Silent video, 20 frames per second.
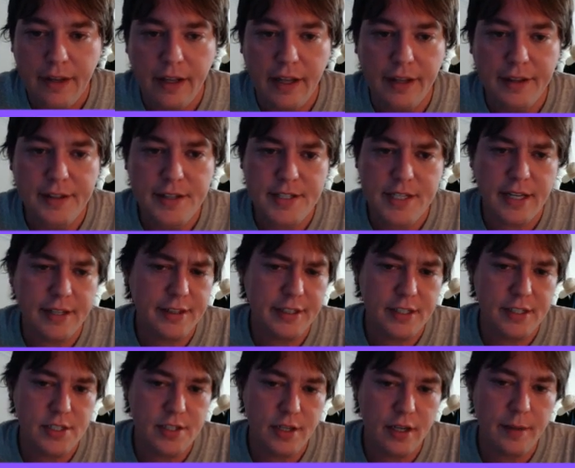This I think
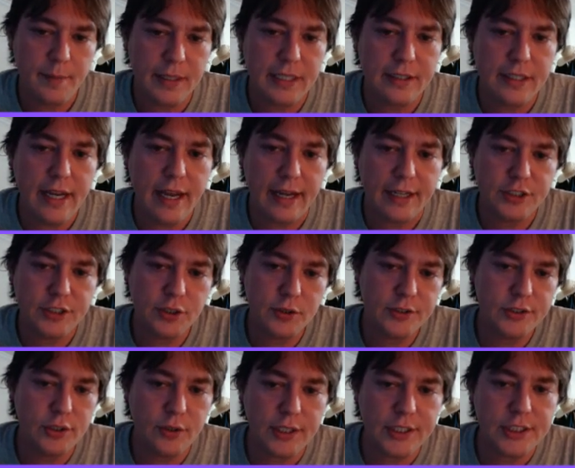is, I mean, yeah. So
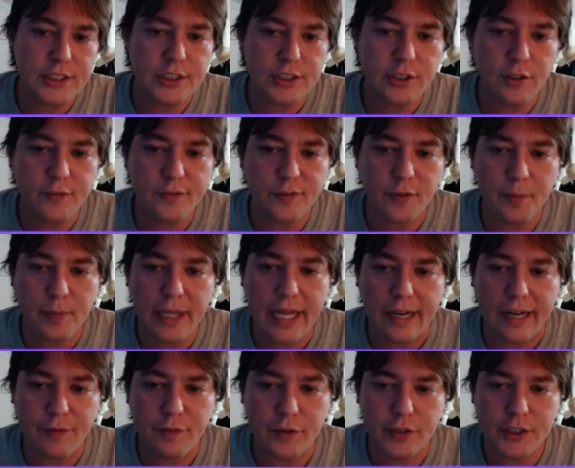this is good for
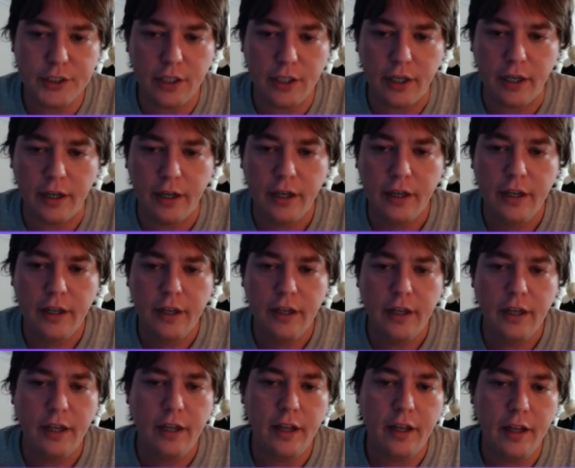black for sure.
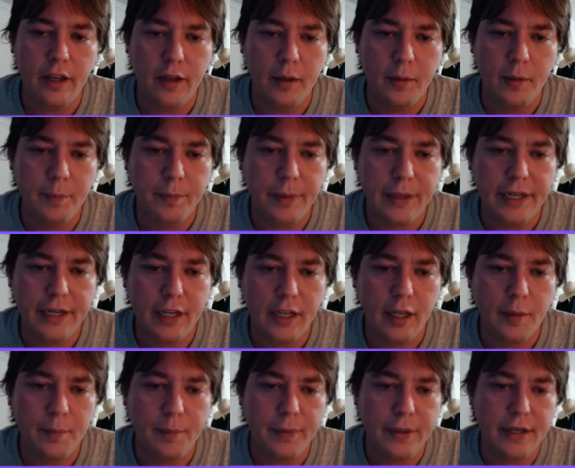
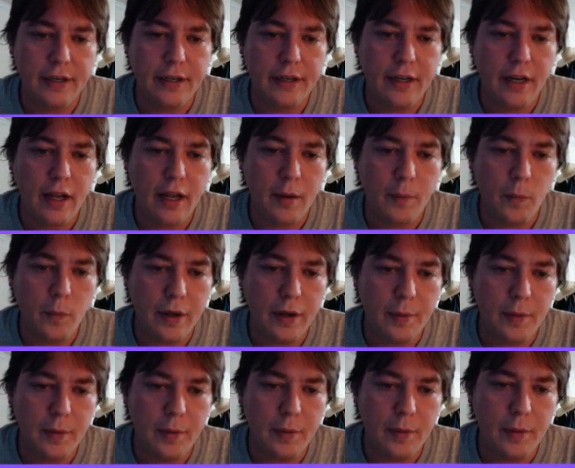But when
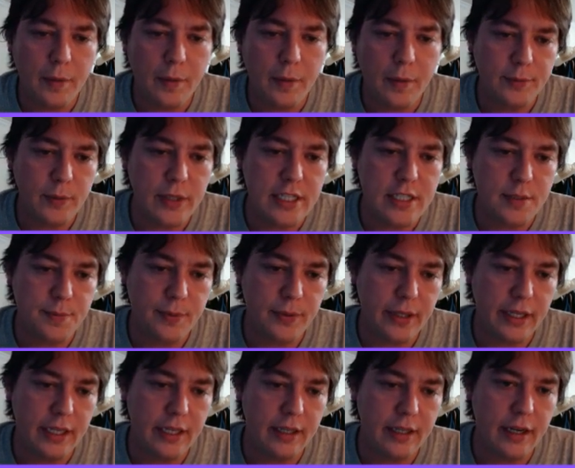knight 3 is
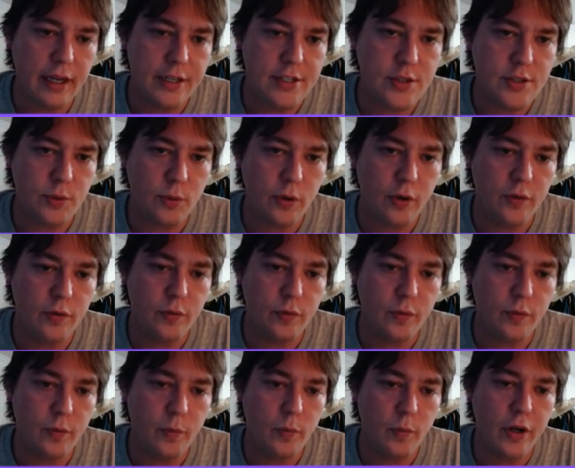played, I sort of
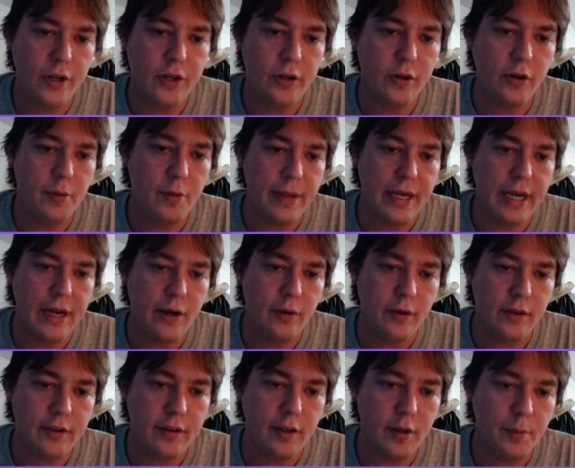wonder
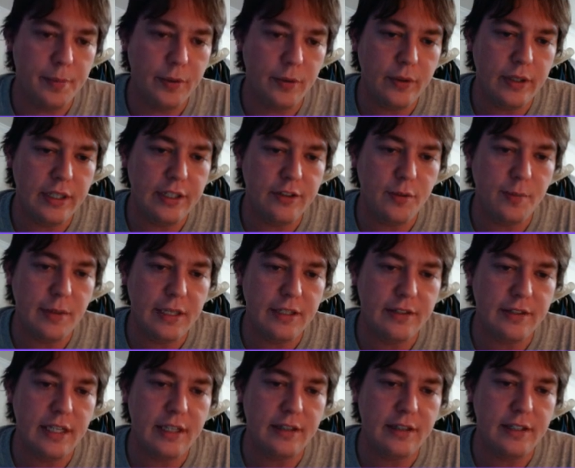about the ability to
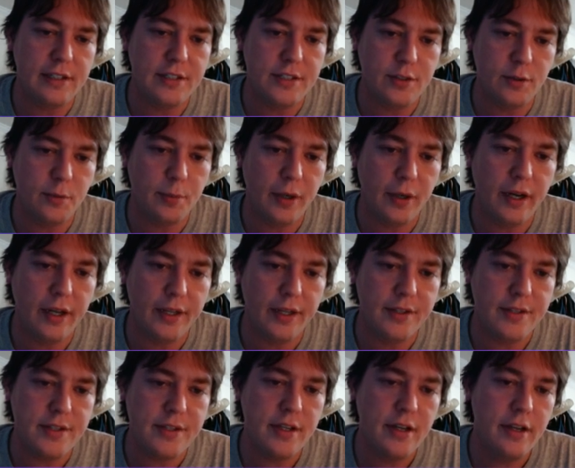maintain these two
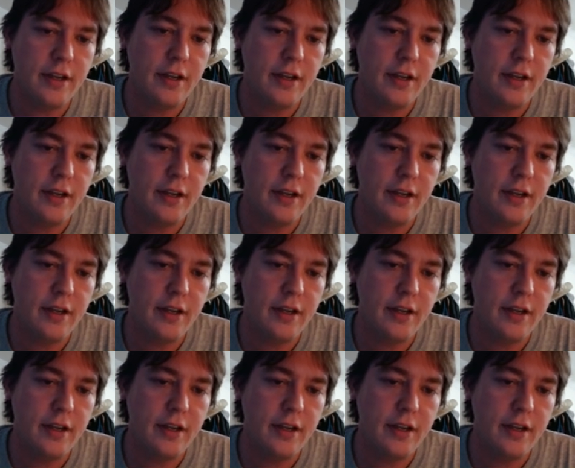pawns.